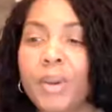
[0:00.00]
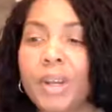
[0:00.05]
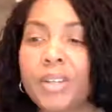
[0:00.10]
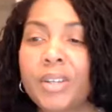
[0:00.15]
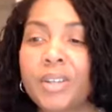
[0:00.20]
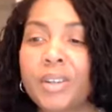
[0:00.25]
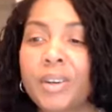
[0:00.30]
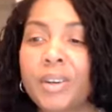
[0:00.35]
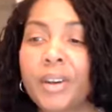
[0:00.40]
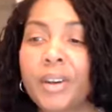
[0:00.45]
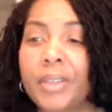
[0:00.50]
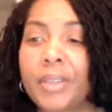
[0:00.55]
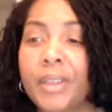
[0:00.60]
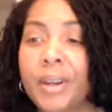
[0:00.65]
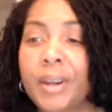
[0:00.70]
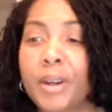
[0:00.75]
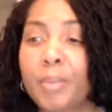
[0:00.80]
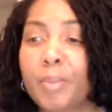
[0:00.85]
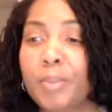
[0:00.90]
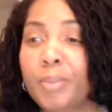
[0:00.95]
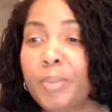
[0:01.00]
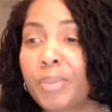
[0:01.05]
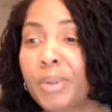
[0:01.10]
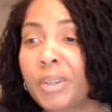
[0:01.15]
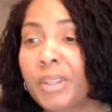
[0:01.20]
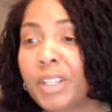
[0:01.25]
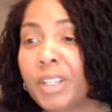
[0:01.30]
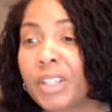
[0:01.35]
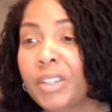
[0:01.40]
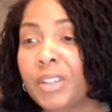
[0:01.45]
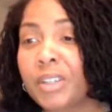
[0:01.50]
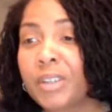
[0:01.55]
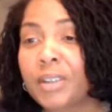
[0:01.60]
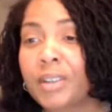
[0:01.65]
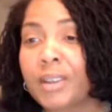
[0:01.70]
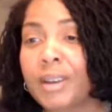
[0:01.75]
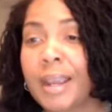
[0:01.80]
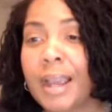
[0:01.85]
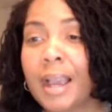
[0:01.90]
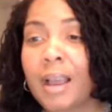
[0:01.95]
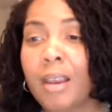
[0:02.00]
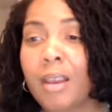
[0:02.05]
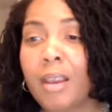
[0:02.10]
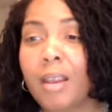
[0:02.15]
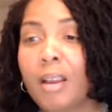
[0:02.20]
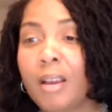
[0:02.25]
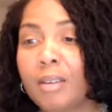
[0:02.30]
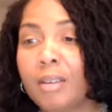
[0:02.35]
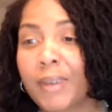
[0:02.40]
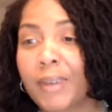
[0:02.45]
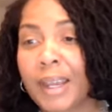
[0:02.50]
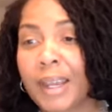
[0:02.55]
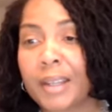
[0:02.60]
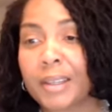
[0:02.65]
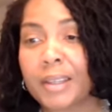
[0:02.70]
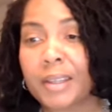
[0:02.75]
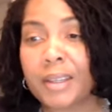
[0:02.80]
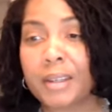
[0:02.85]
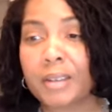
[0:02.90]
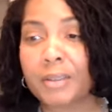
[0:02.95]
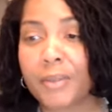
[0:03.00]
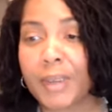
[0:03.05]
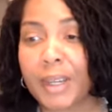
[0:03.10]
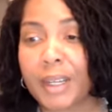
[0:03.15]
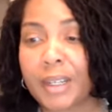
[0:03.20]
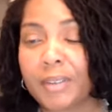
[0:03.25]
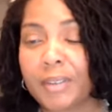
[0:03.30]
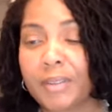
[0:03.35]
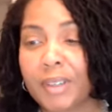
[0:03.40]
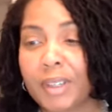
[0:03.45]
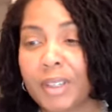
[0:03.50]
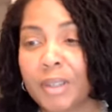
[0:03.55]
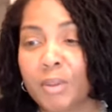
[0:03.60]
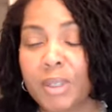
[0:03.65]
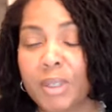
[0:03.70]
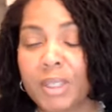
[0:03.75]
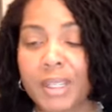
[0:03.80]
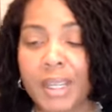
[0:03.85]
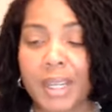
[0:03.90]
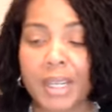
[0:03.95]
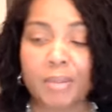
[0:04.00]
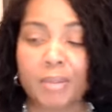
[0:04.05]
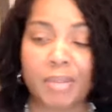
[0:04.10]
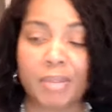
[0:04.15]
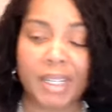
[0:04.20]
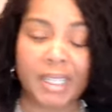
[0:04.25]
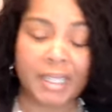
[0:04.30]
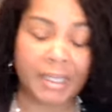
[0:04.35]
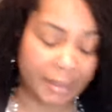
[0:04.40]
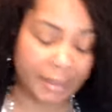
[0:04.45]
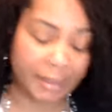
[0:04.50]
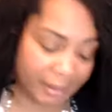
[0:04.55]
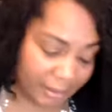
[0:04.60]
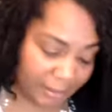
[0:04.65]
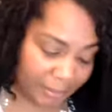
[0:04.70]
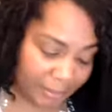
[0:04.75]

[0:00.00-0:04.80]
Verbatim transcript: question Are there predictions on how long vaccine effectiveness will stay in place?